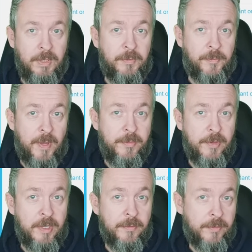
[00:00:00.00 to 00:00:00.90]
With
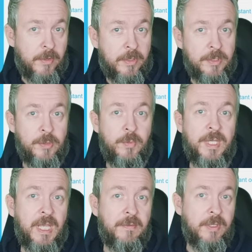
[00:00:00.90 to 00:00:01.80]
February, of course,
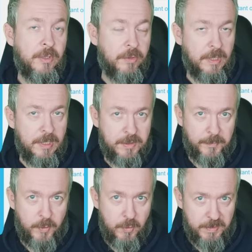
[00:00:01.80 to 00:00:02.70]
we have a new release
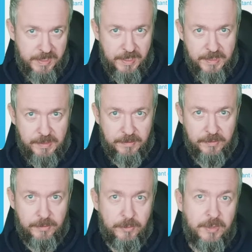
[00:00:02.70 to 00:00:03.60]
of Home Assistant.
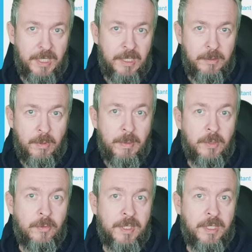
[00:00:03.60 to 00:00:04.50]
Today we will
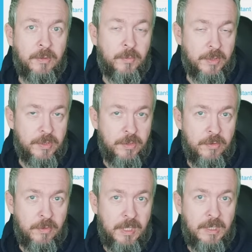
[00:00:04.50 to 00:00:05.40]
look at what's
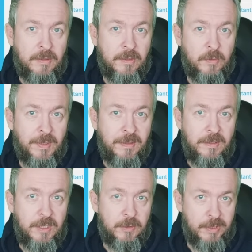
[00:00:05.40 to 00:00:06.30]
new in the
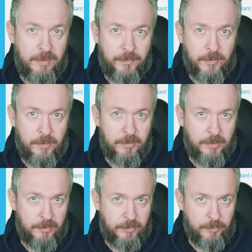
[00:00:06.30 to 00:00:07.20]

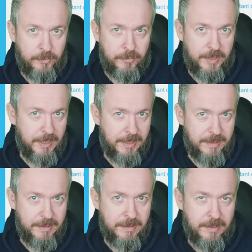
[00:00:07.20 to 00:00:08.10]
2024.2
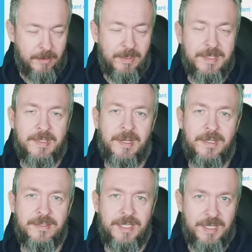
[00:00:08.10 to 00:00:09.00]
release. We'll
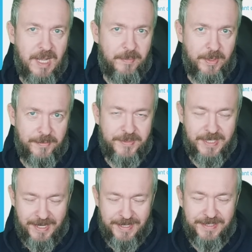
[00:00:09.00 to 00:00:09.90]
start in a couple of
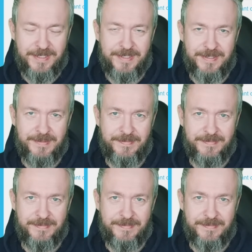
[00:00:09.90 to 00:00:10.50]
seconds.